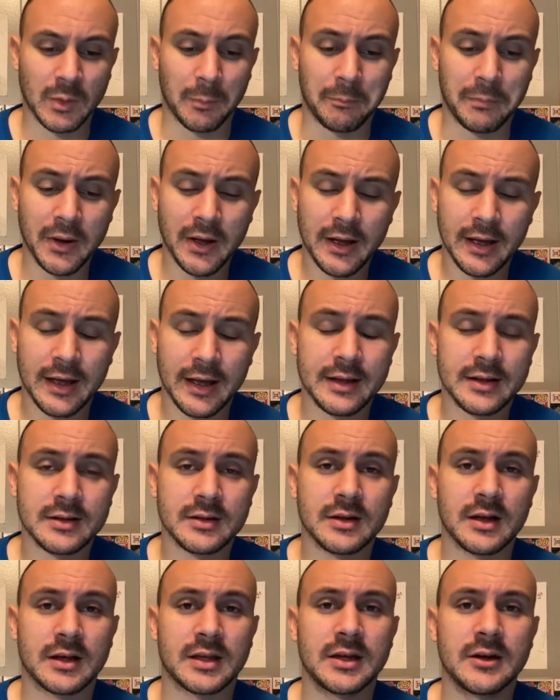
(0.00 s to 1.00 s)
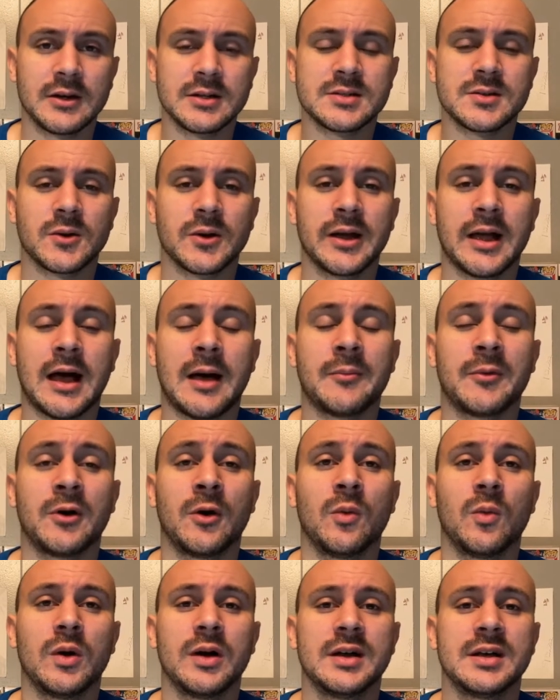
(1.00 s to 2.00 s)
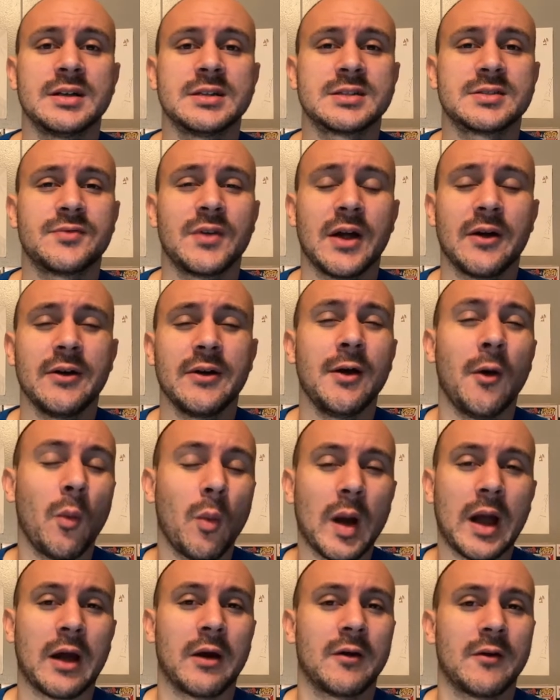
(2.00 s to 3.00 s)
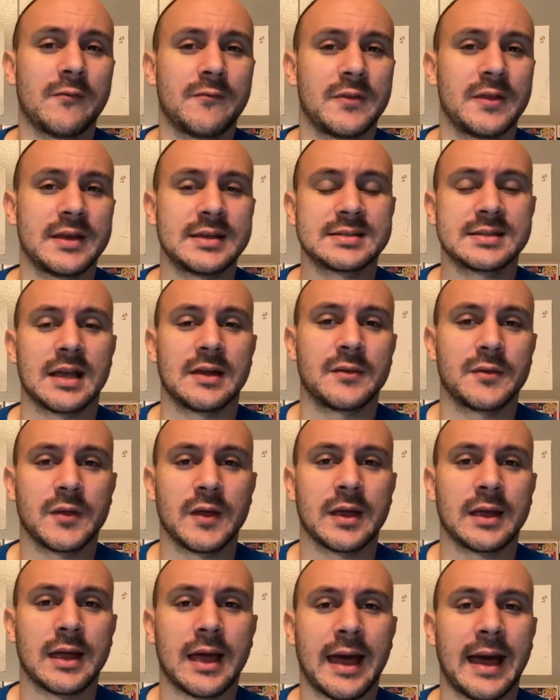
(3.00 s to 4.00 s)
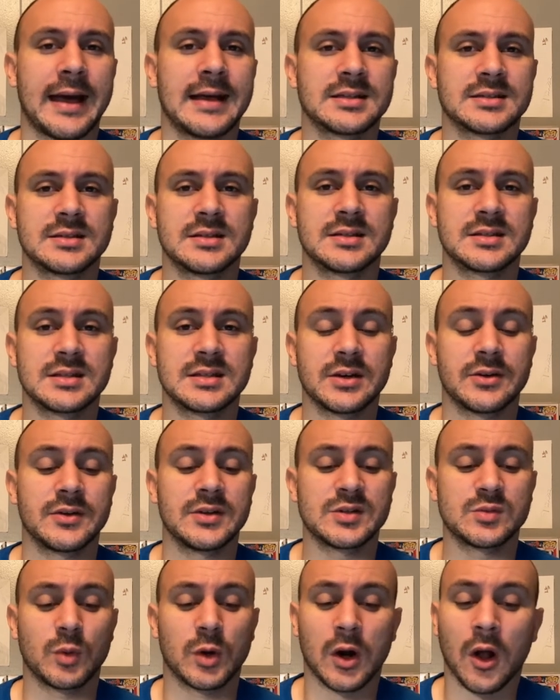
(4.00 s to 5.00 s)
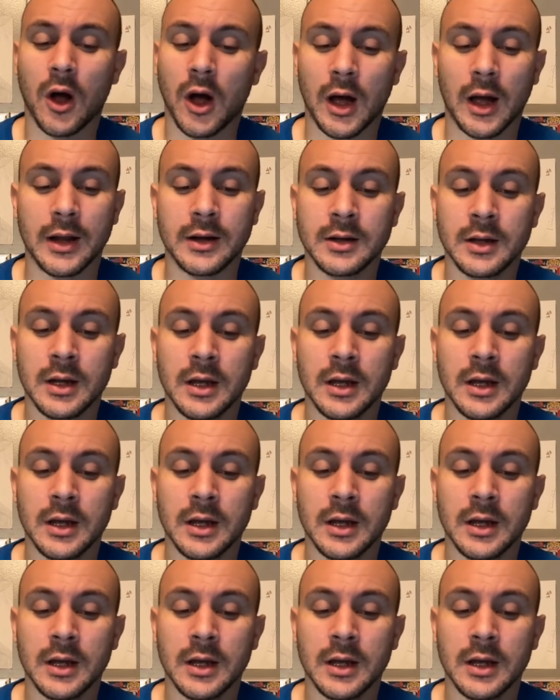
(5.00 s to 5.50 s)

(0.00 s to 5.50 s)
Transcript: But Akira Toriyama was very aware of this, I think, as the series went on.